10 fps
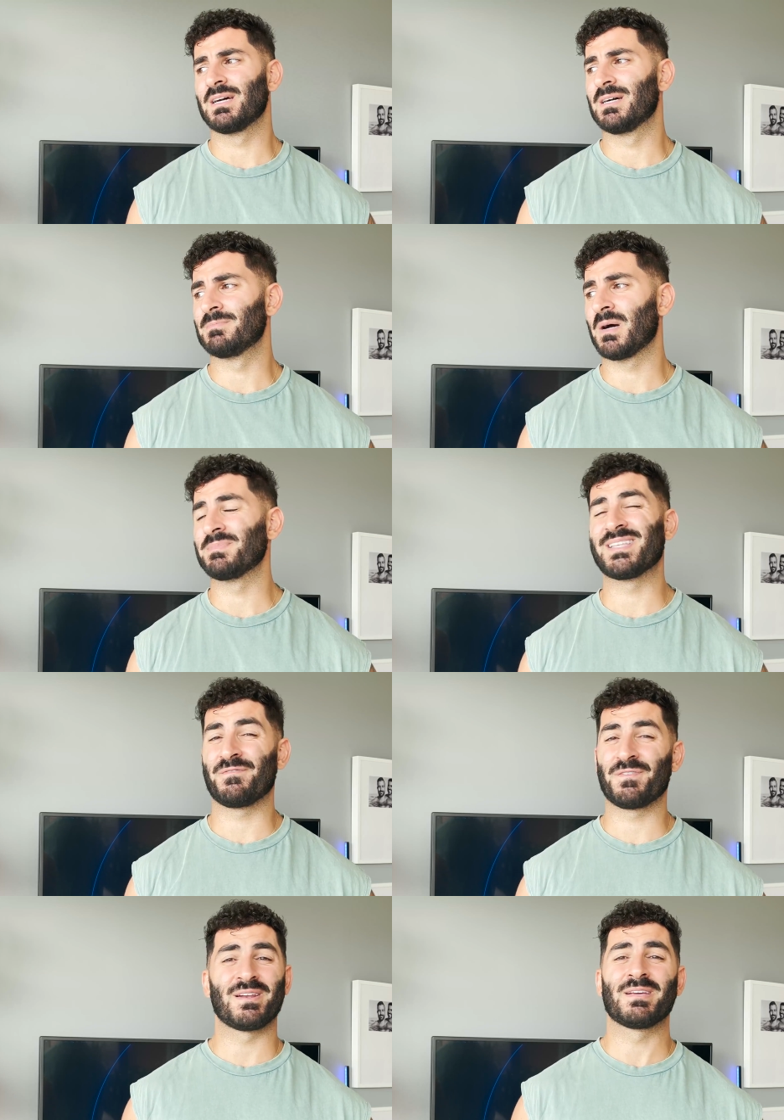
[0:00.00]
I'm
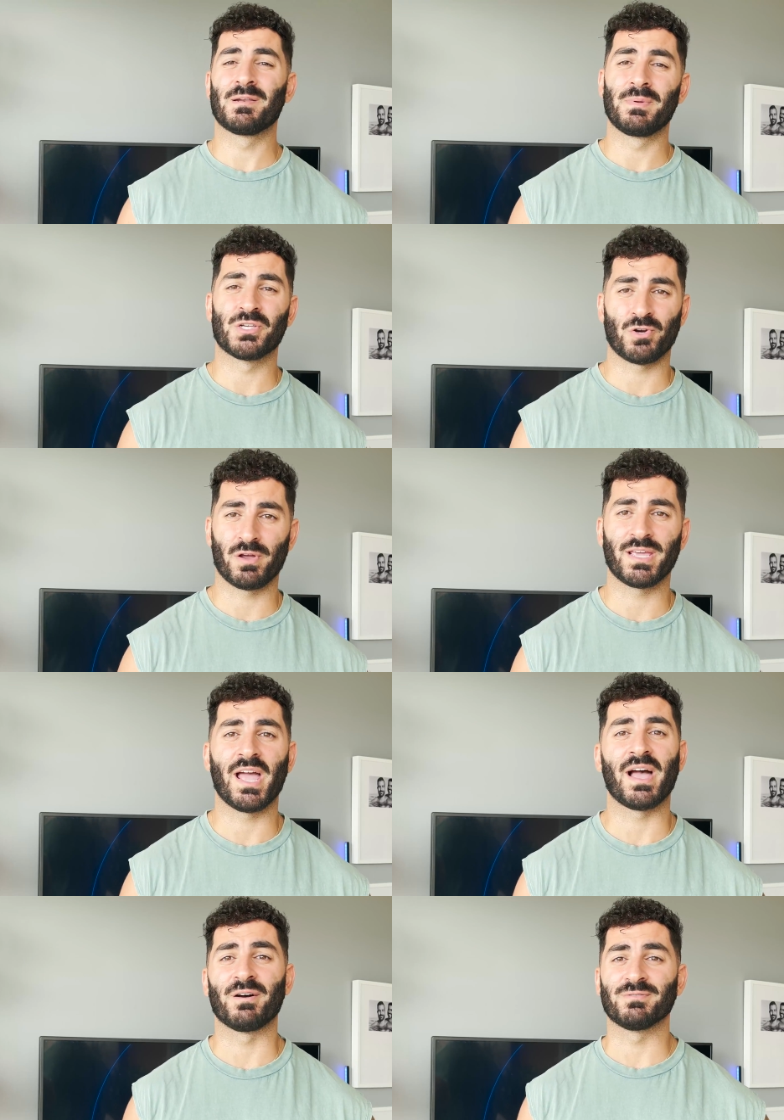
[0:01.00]
definitely gonna be trying it
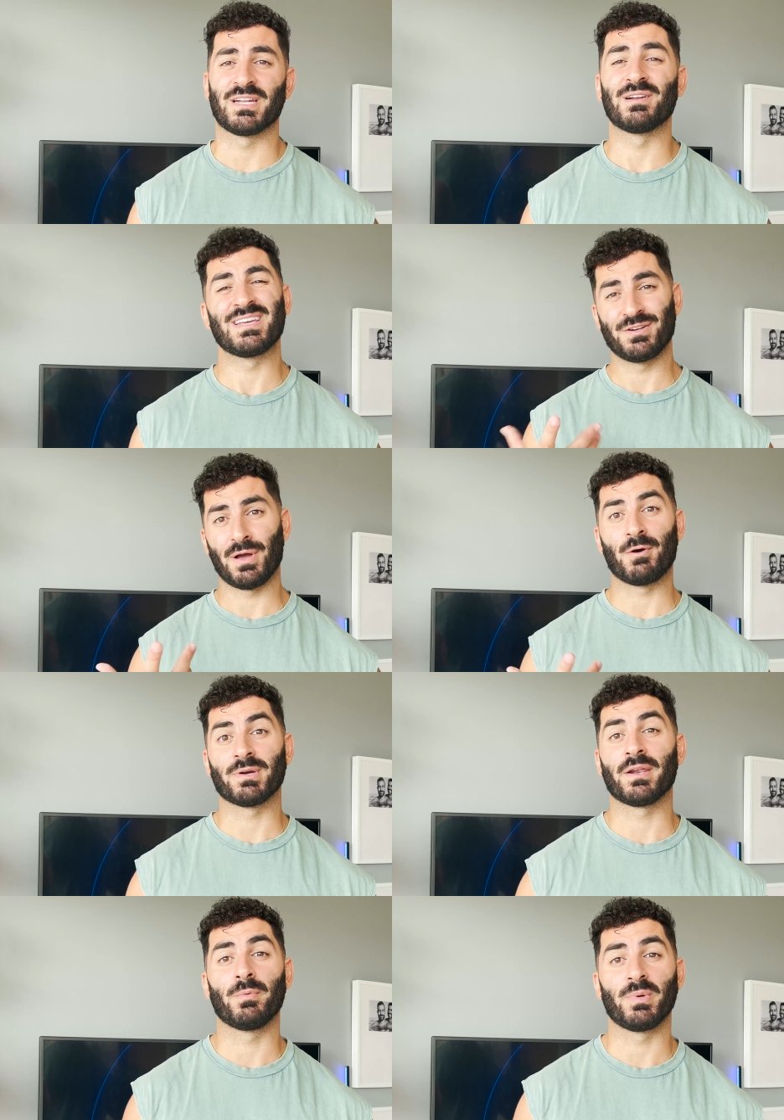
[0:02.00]
out. I'll let you know how I
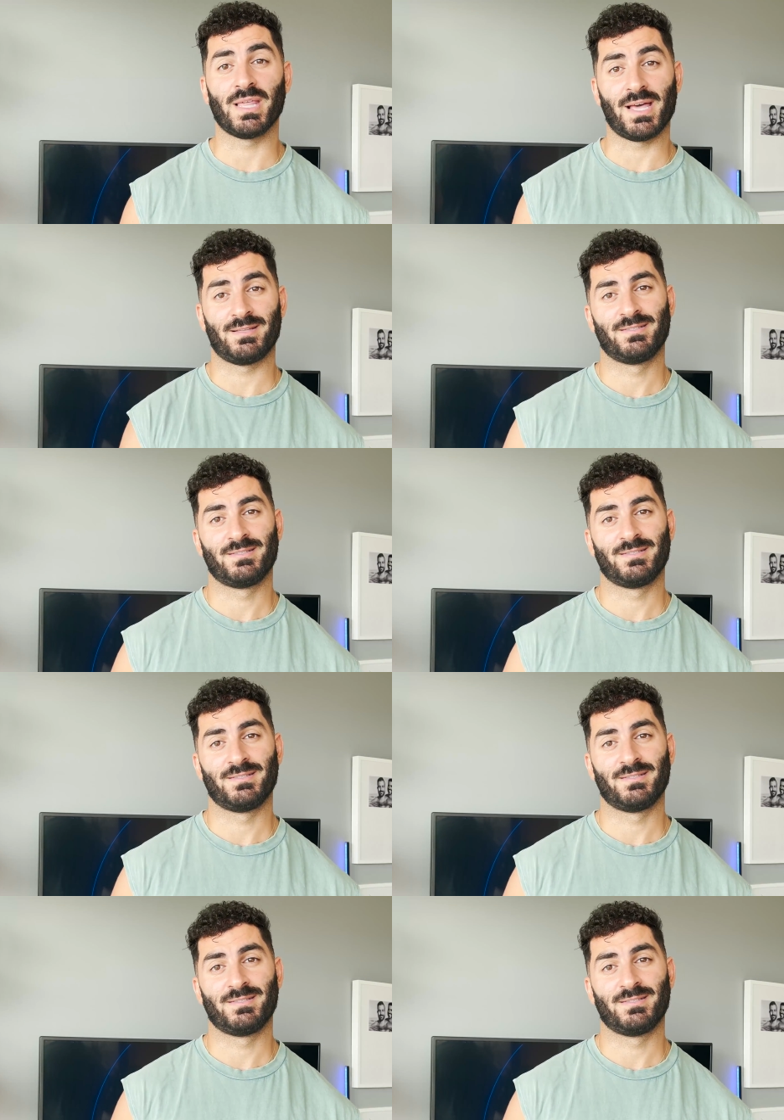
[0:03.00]
get on with that.